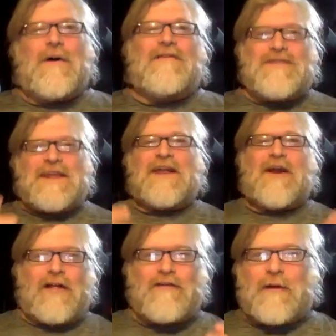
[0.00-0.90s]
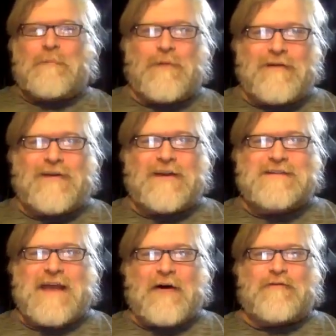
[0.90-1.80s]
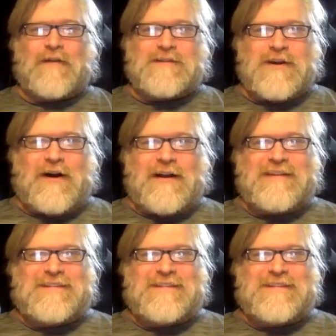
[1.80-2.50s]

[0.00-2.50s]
we'll have to get all of our previous outfits on and